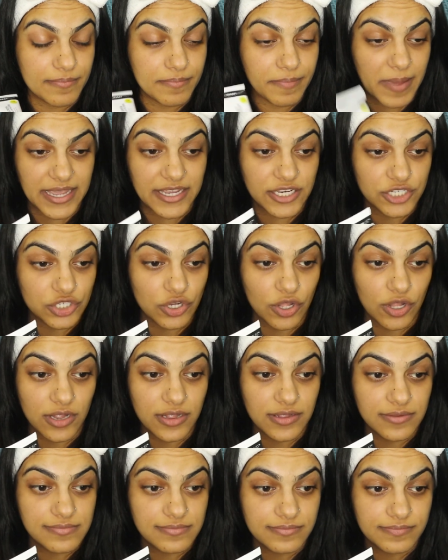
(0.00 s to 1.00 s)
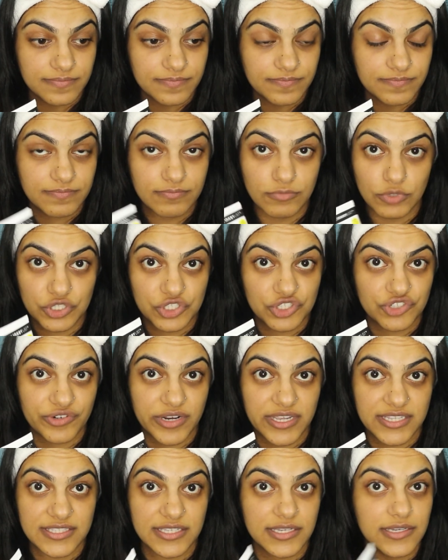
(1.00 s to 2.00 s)
Acetol
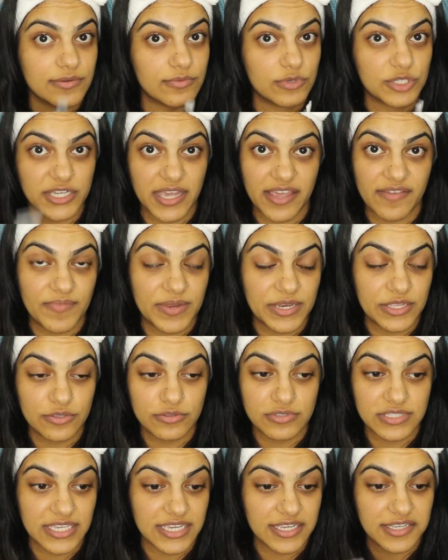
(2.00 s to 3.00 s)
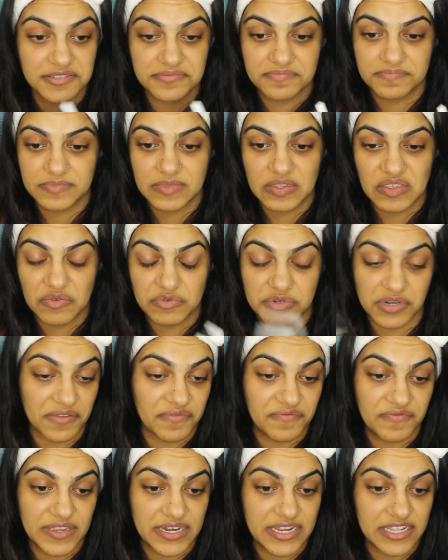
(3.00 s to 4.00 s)
moisturizer, which I've been using, which I
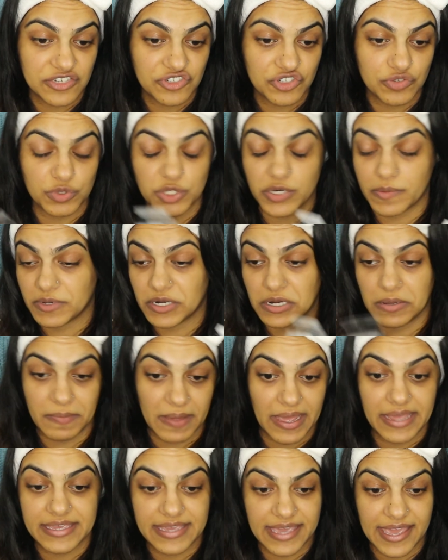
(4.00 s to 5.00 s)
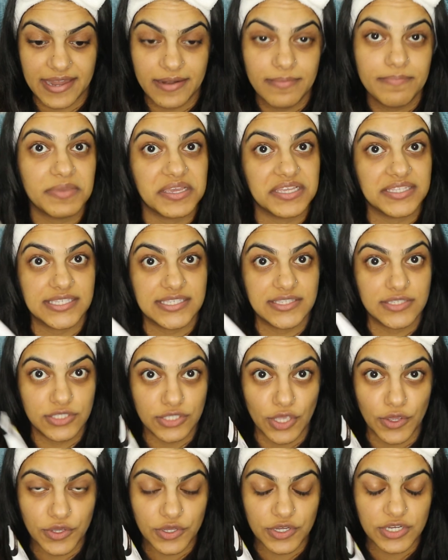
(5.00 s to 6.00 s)
finished, which I'm gonna buy again because it's
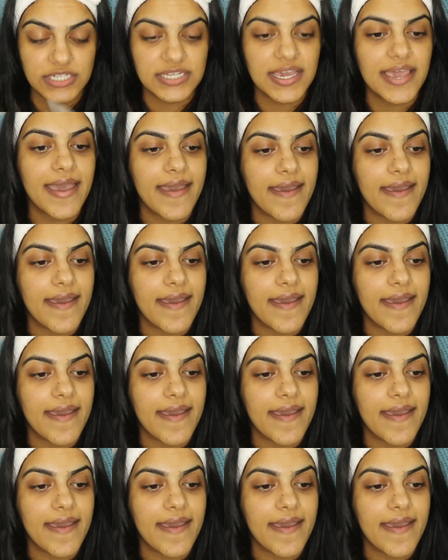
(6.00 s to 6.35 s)
so good.